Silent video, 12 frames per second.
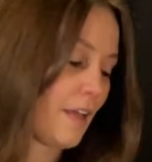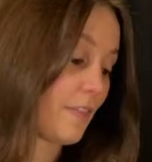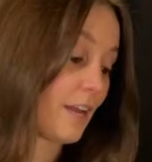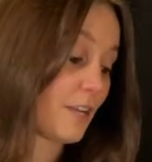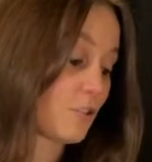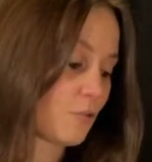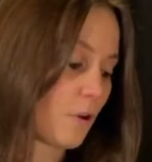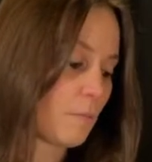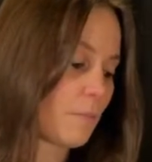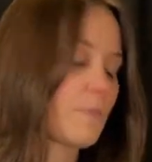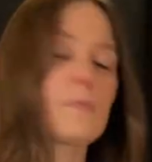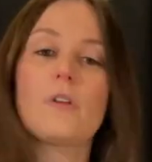and then I
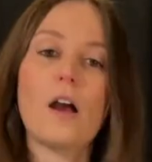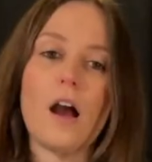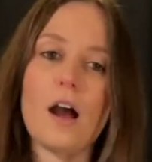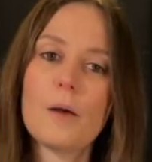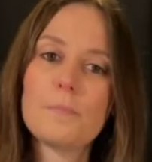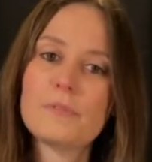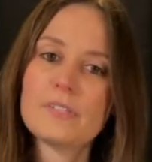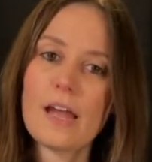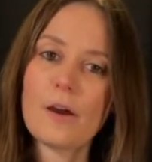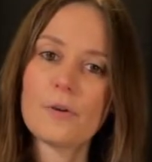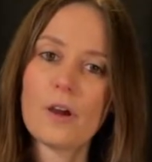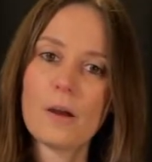strum. Up,
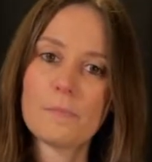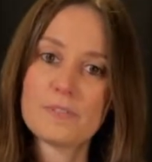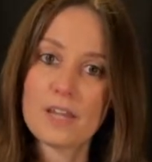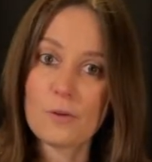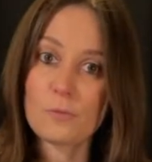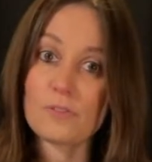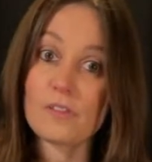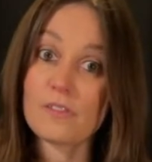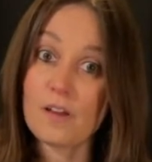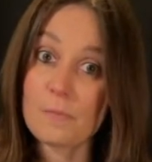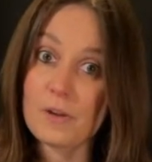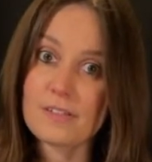down, with the
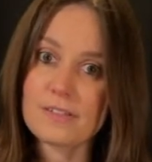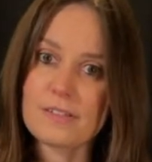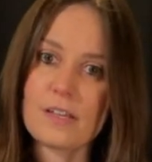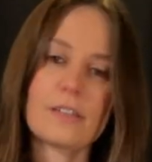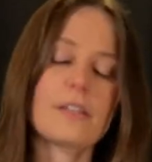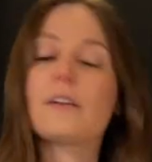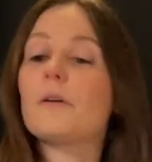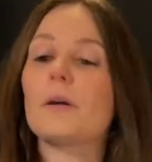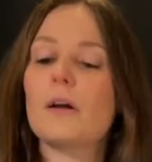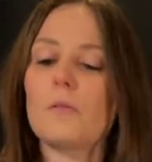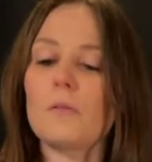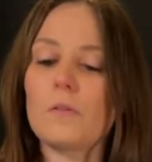thumb nice and delicate. Here
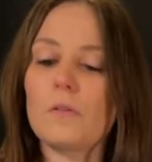we go.